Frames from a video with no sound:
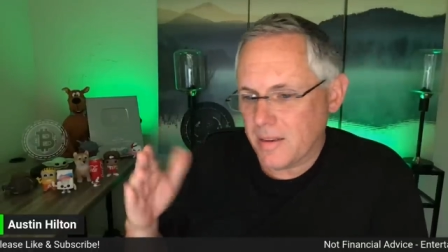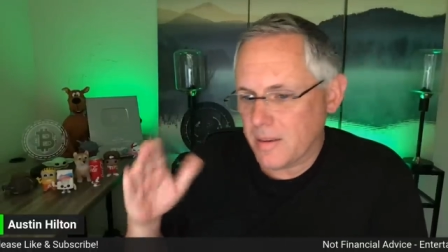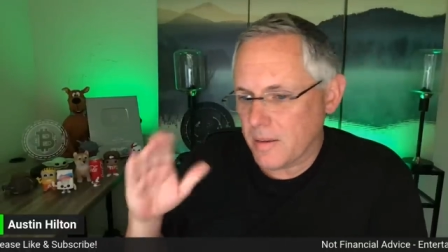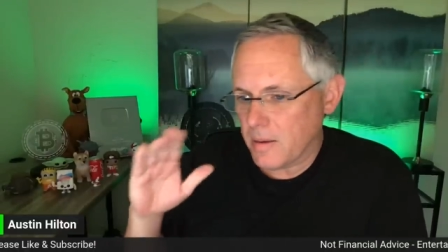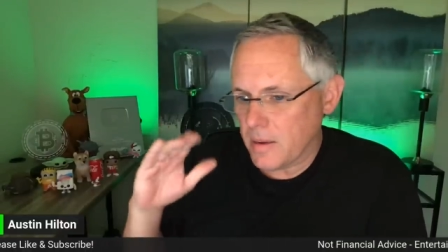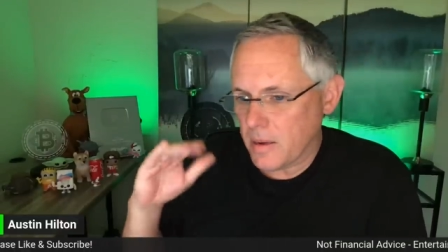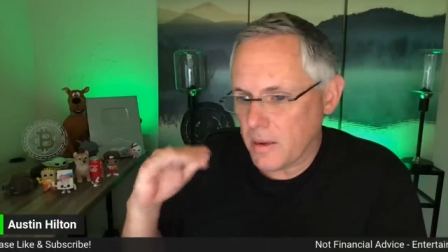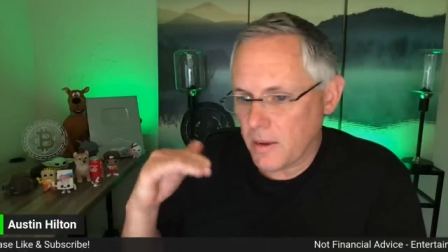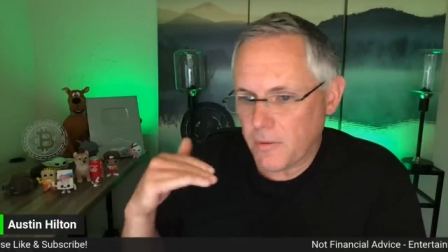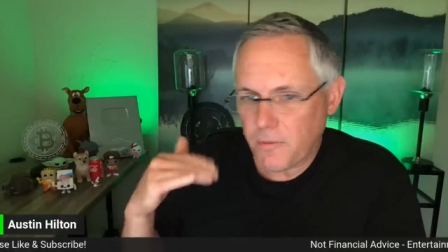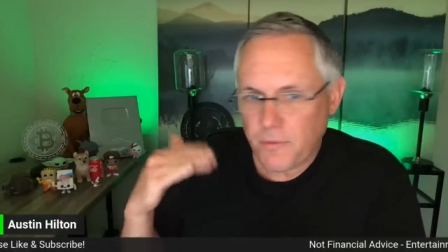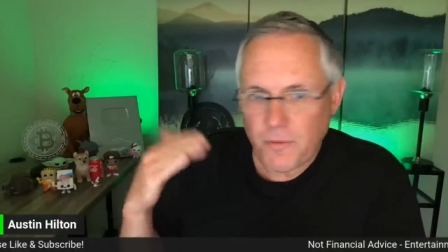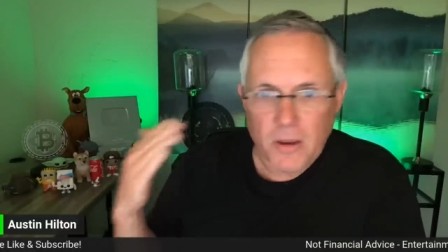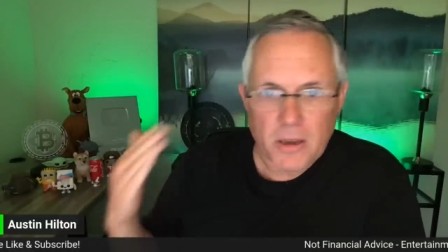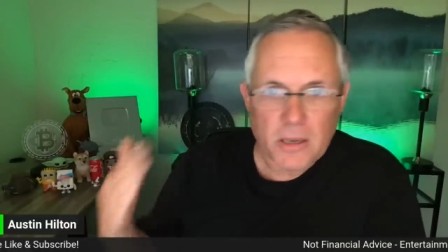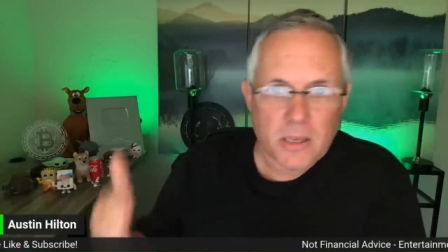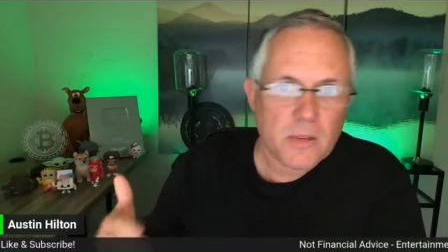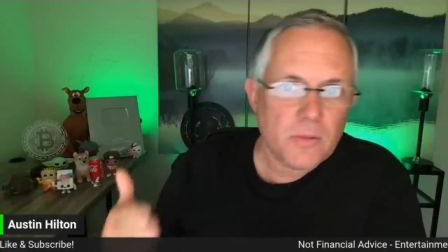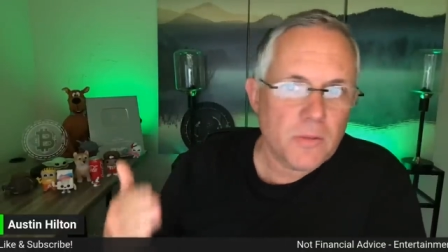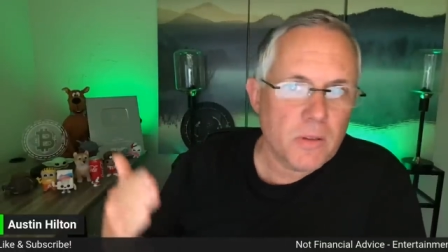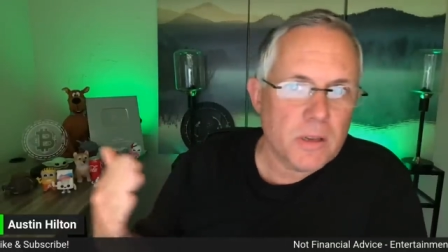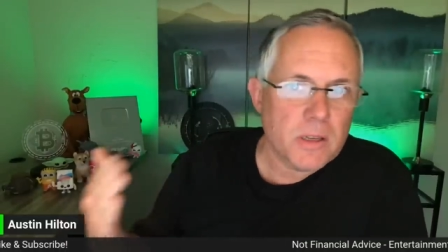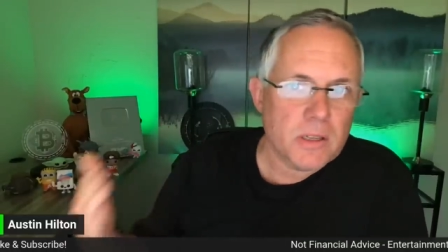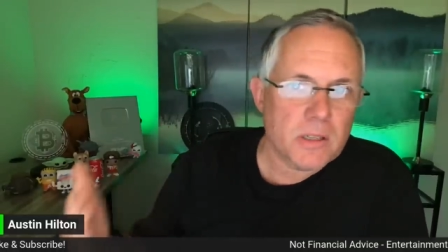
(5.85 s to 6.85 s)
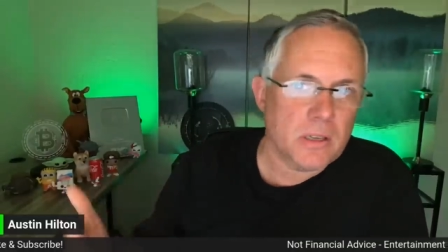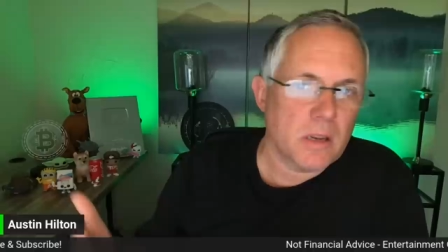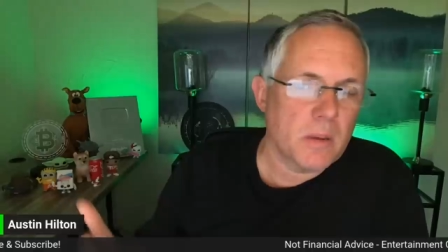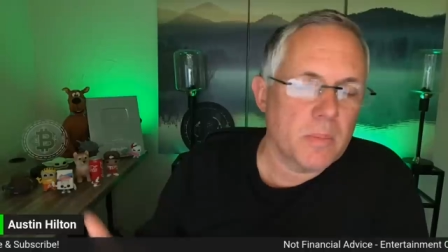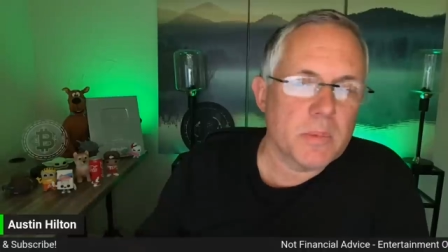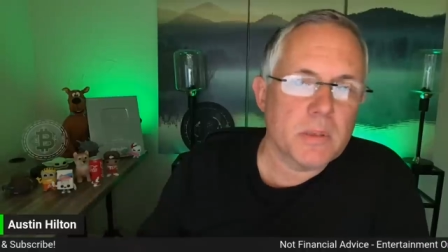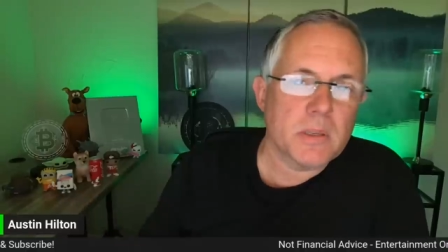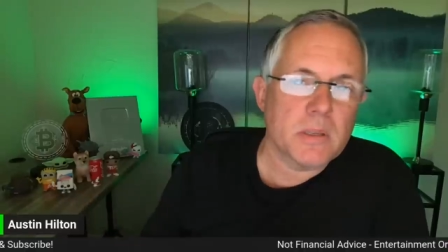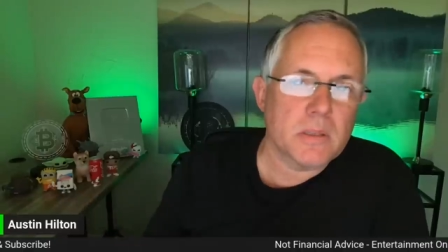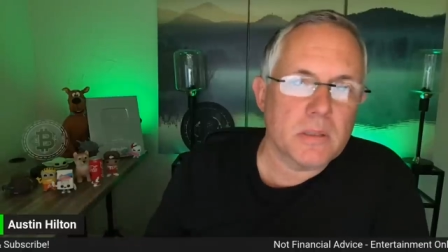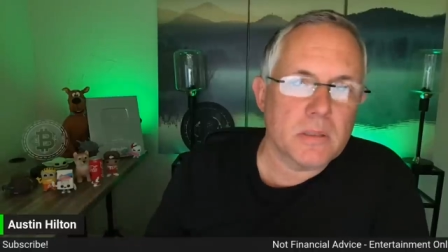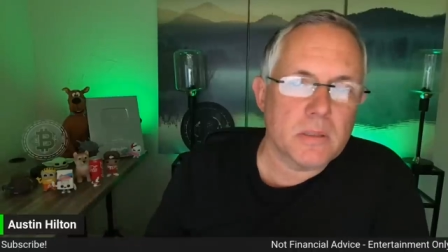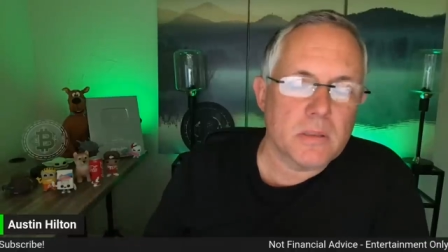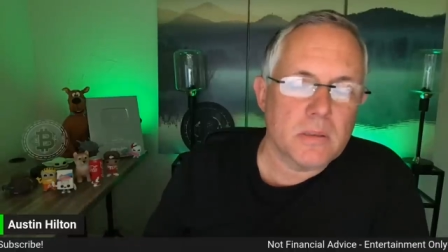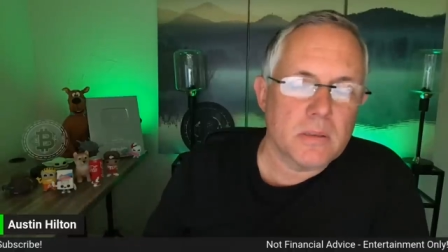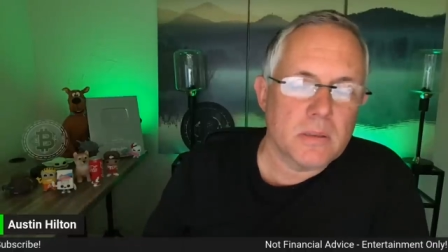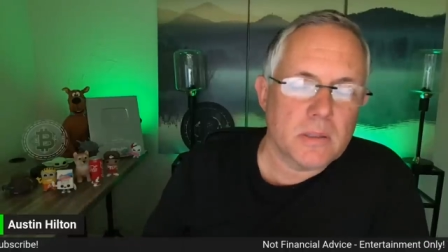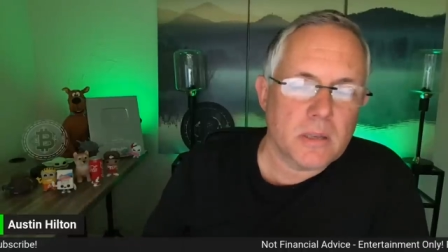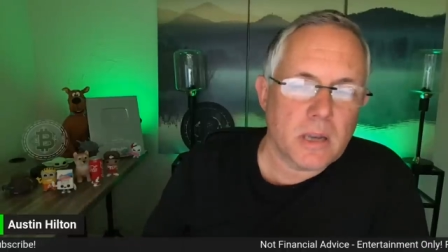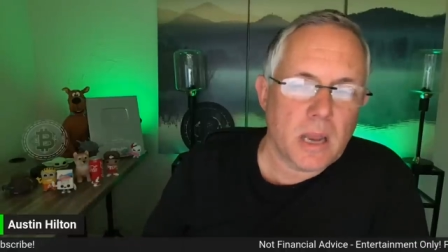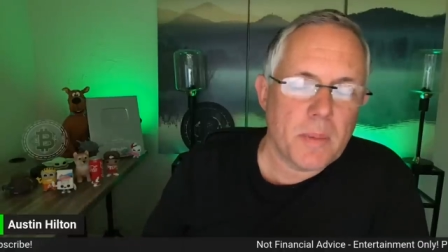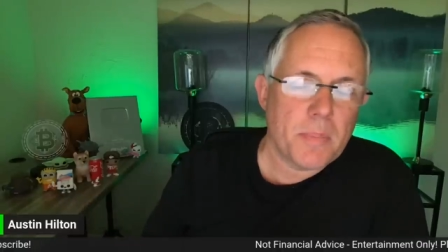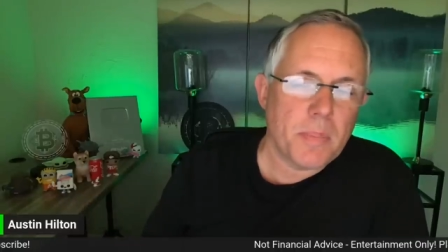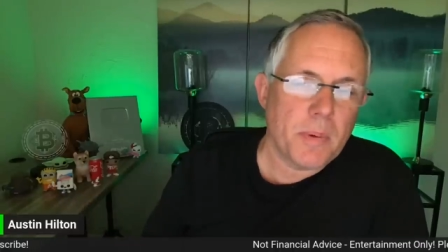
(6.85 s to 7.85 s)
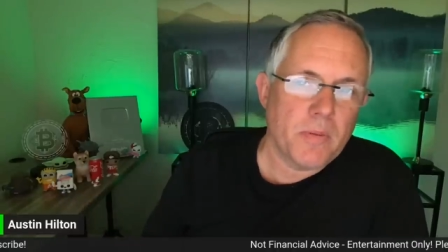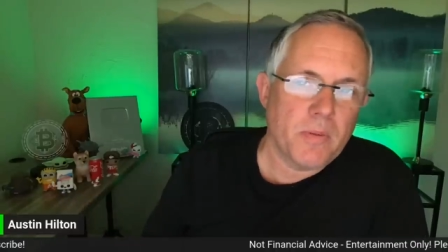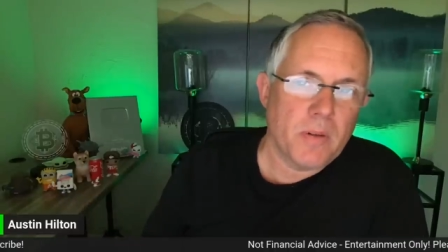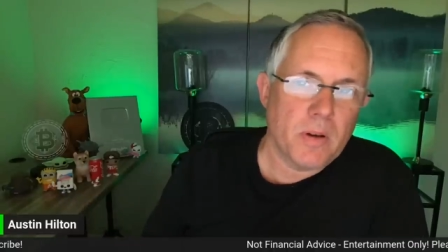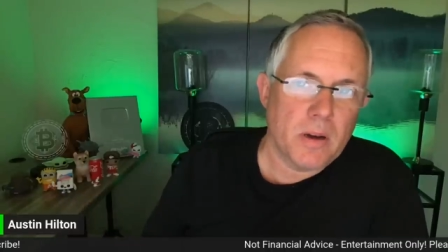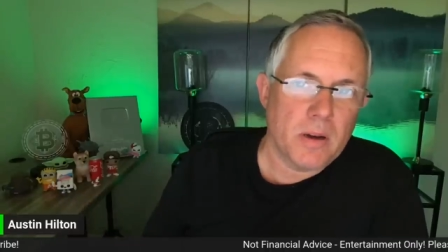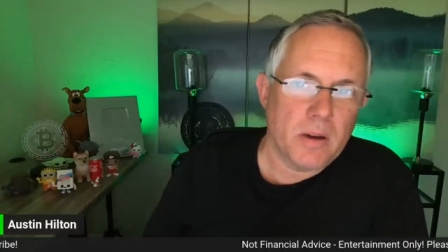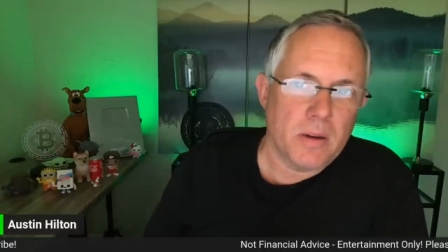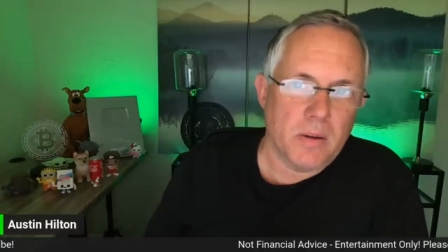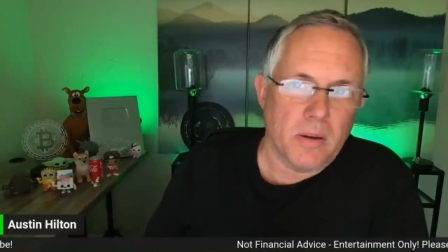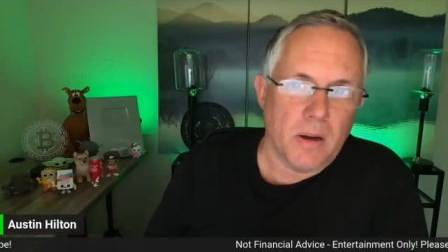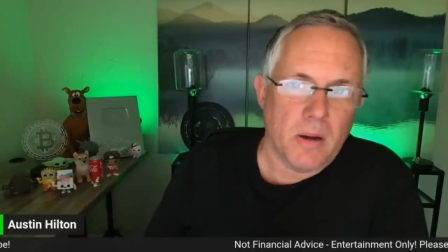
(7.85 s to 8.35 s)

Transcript: effectively some type of a,